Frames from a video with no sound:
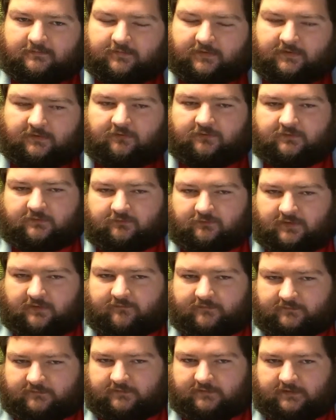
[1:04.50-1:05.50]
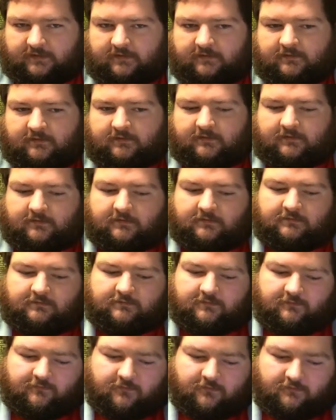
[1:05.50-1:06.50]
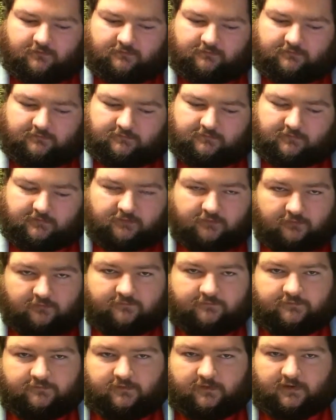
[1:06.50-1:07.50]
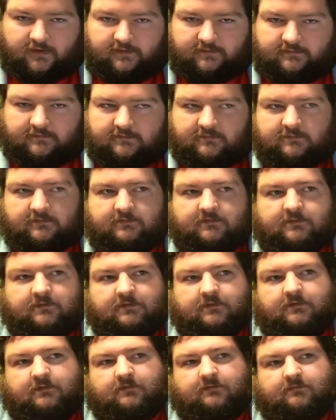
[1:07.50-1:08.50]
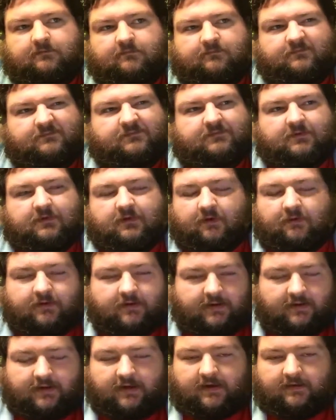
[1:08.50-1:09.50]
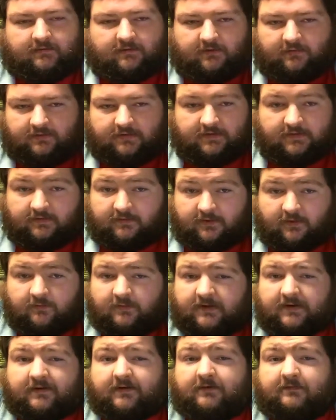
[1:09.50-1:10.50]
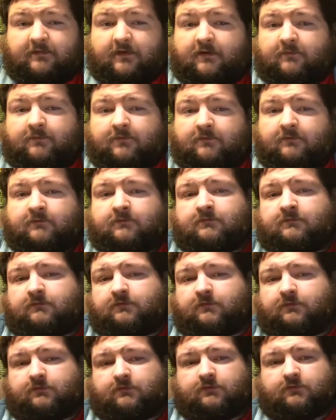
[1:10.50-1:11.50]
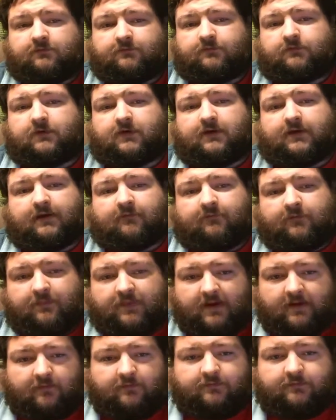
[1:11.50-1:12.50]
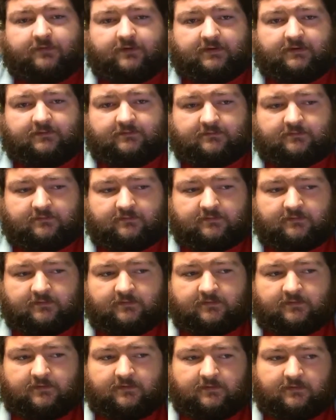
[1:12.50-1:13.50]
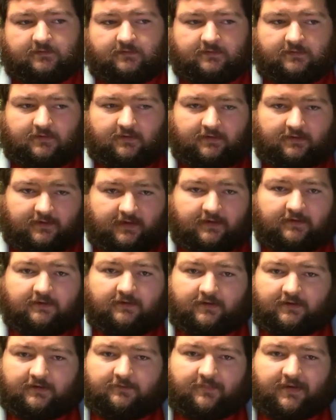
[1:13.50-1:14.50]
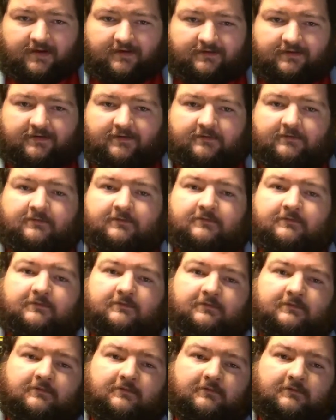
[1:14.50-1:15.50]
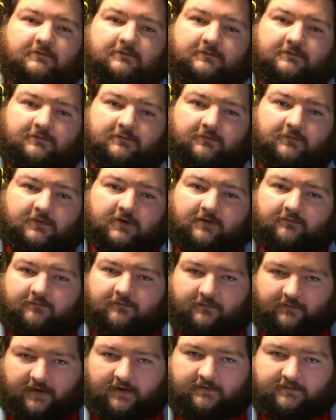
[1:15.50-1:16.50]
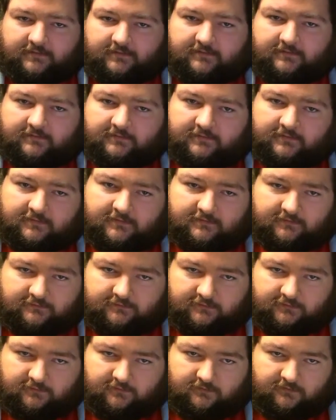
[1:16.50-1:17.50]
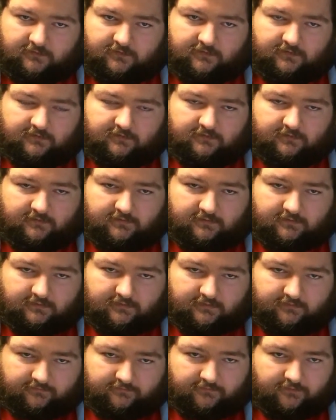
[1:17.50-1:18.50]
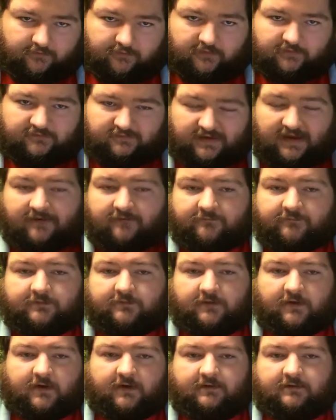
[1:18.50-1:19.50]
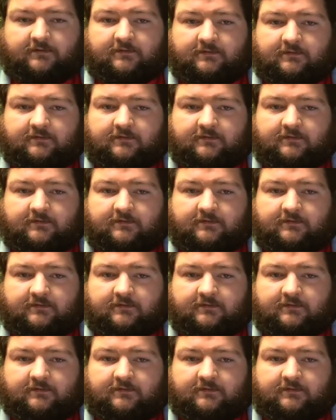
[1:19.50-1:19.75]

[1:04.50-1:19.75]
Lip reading: but using gravity towards the north side, only an example, towards the north side, and repel things again like a magnet to another magnet to from a south side